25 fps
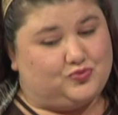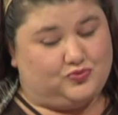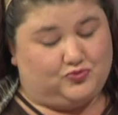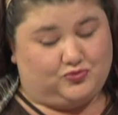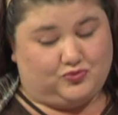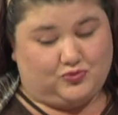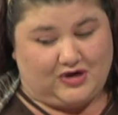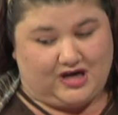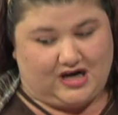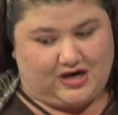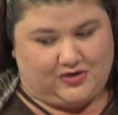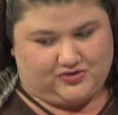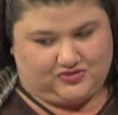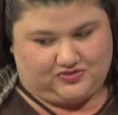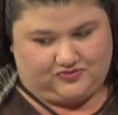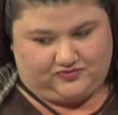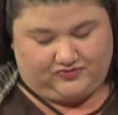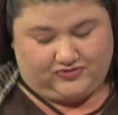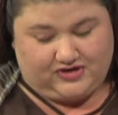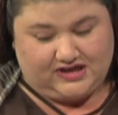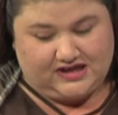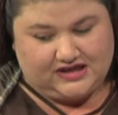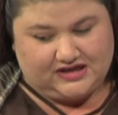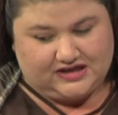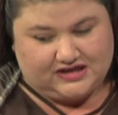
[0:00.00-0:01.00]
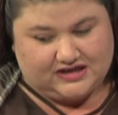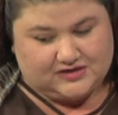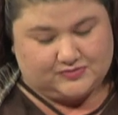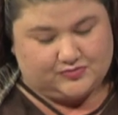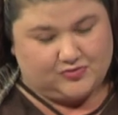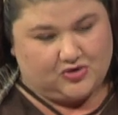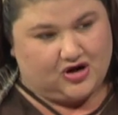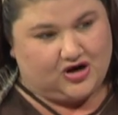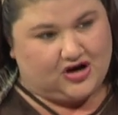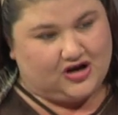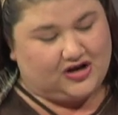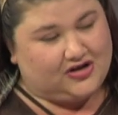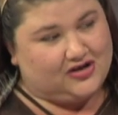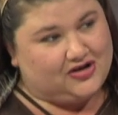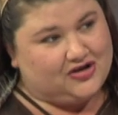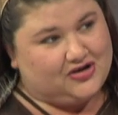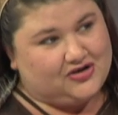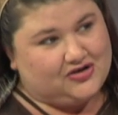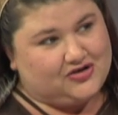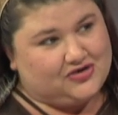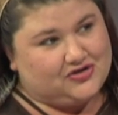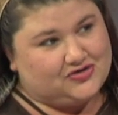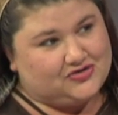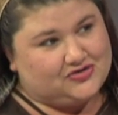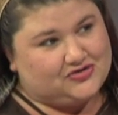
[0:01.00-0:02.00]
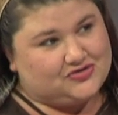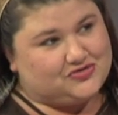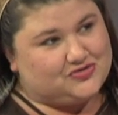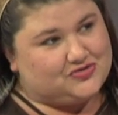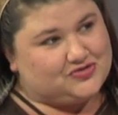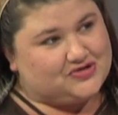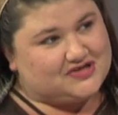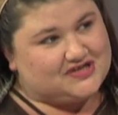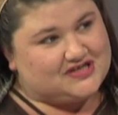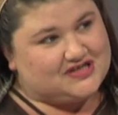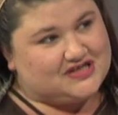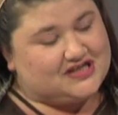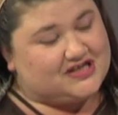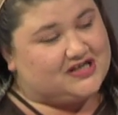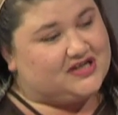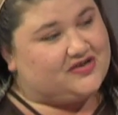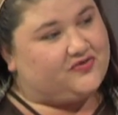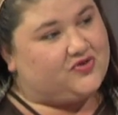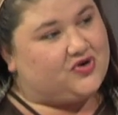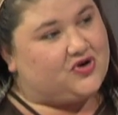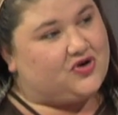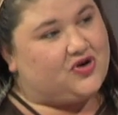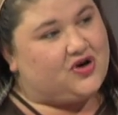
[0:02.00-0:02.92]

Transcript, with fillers: when I was really small, stores didn't even